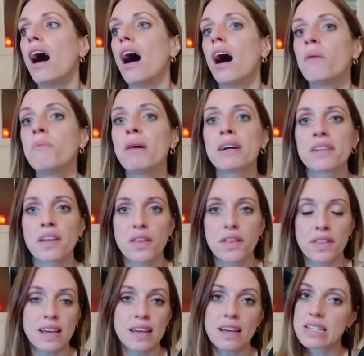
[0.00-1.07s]
Another
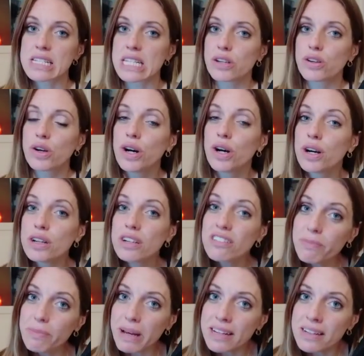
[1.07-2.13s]
thing is it could
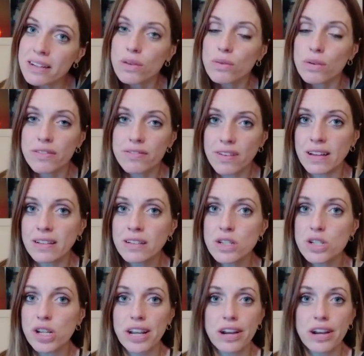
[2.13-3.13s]
have been revenge.